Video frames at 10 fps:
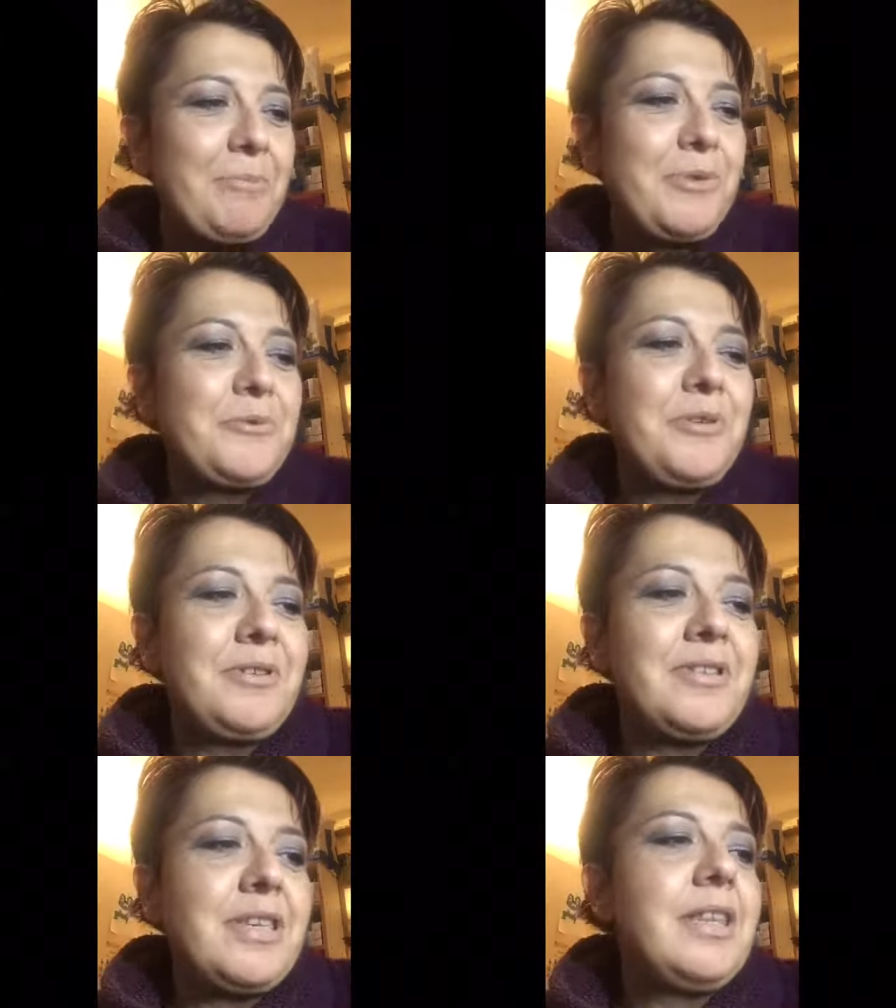I'm sure you
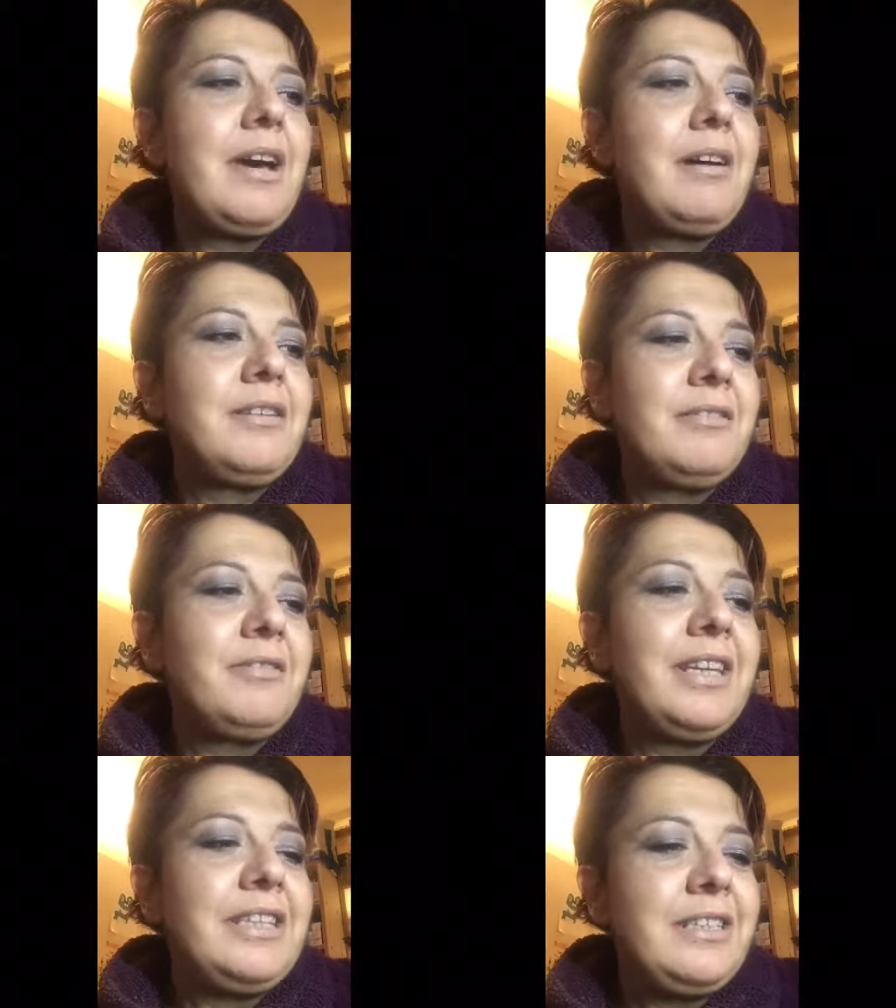can see that. I don't
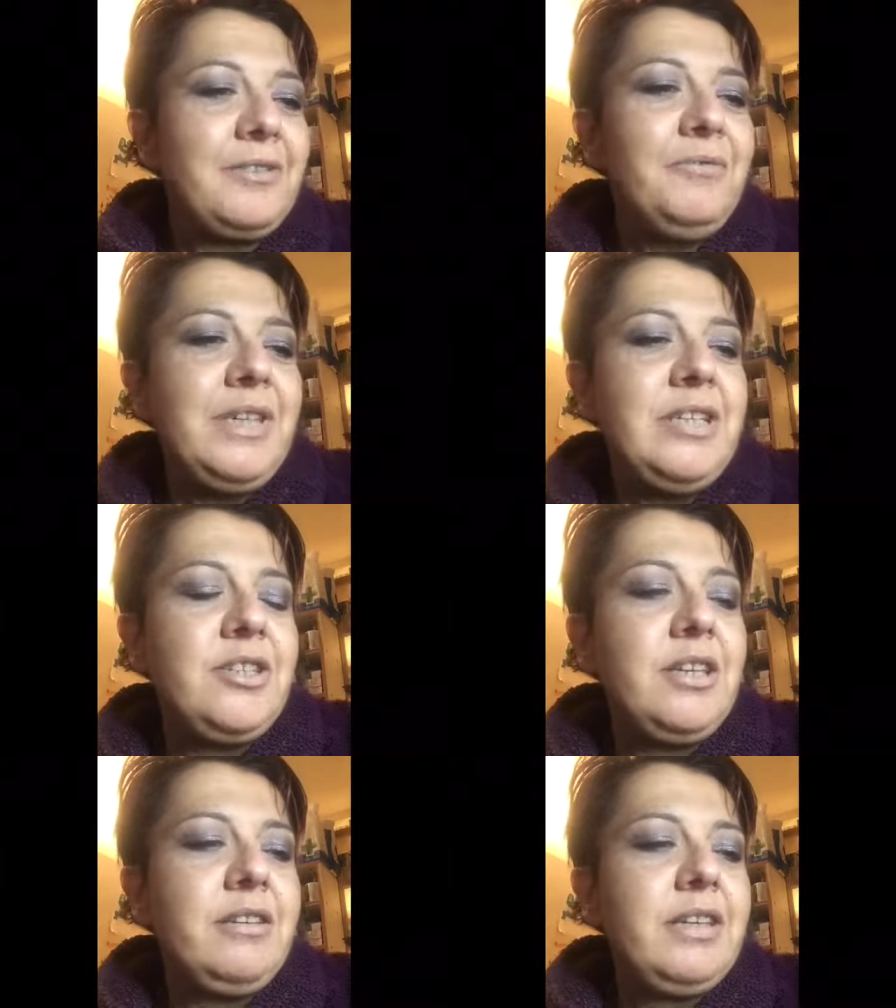need to
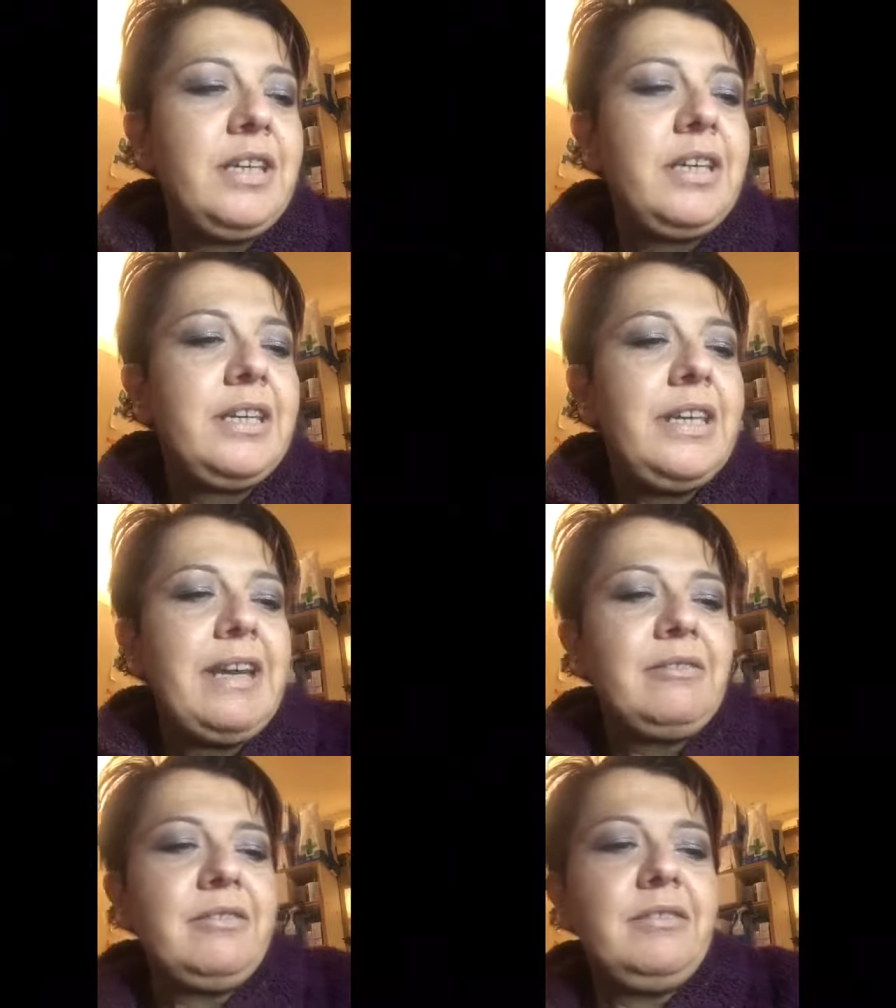convince you.
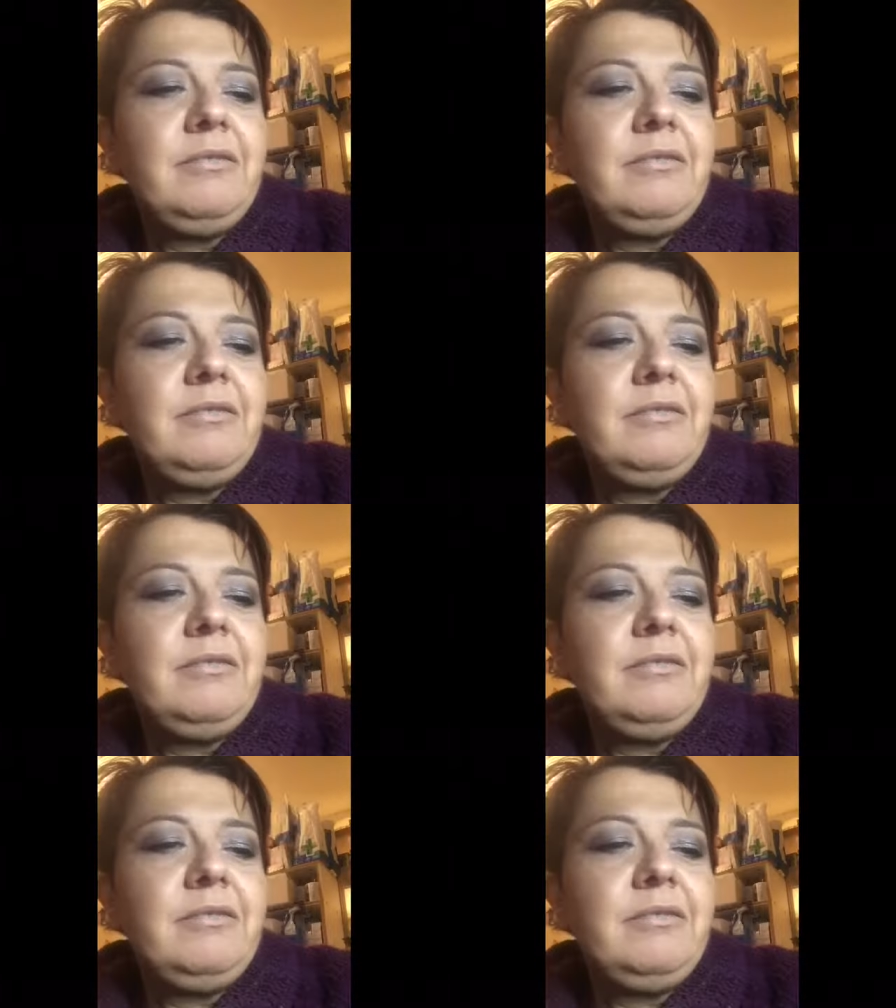Now,